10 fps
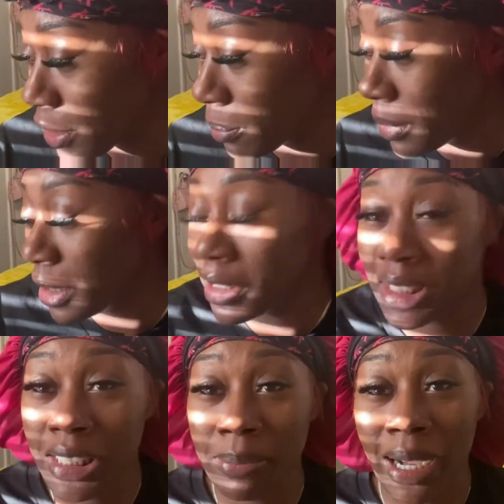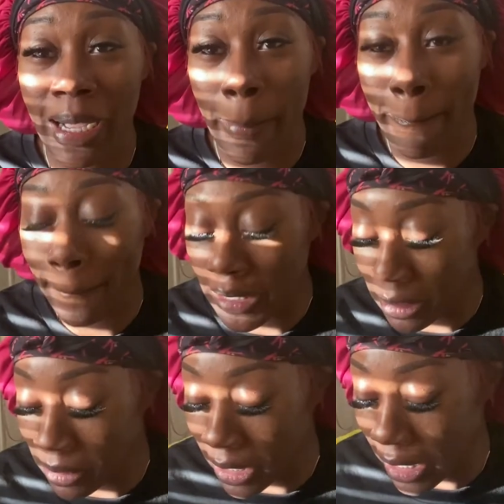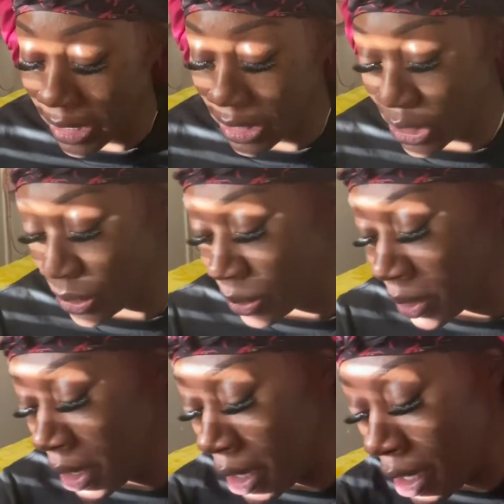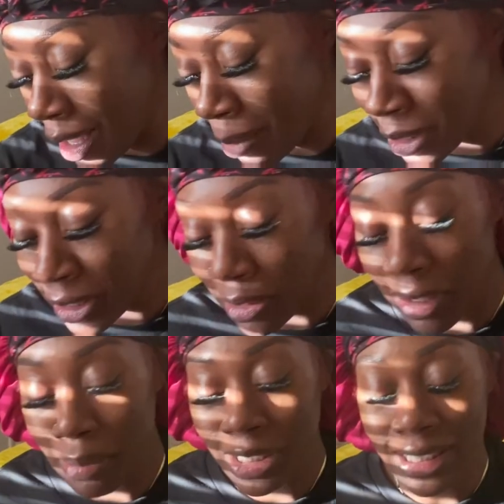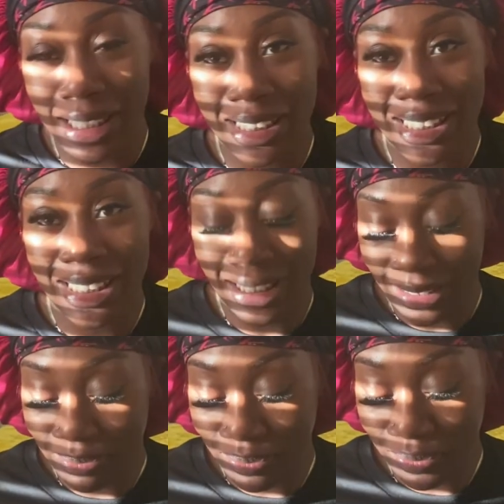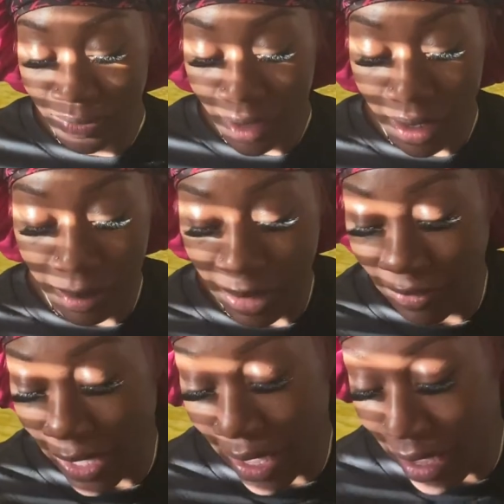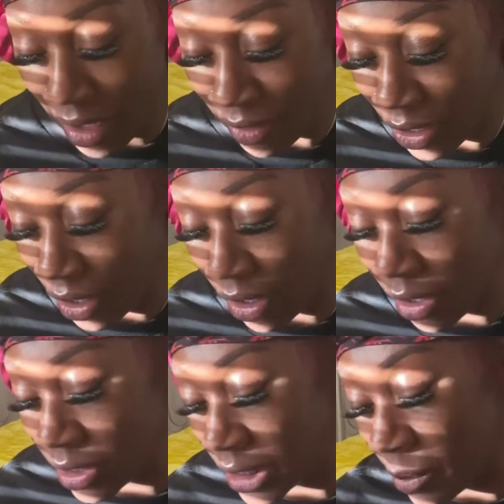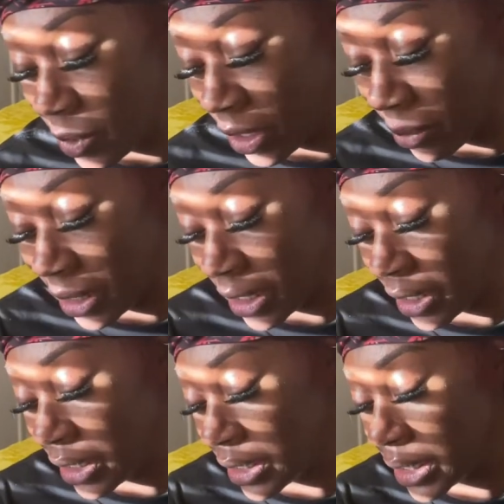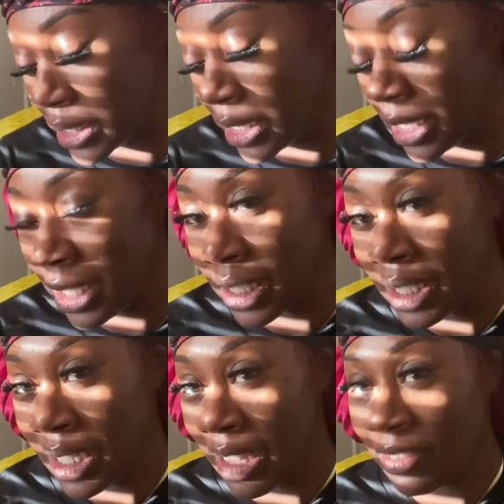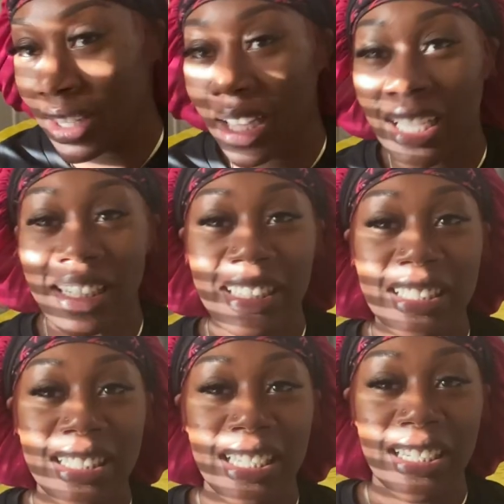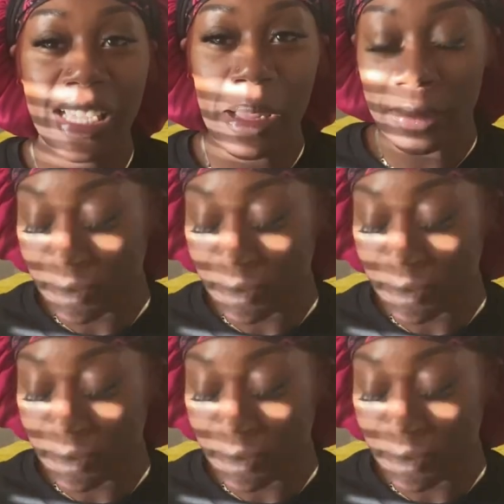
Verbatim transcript: mother teapot because I would have got that too. I'm gonna look on Amazon to see um, if they have her somewhere because I feel like I need the set now.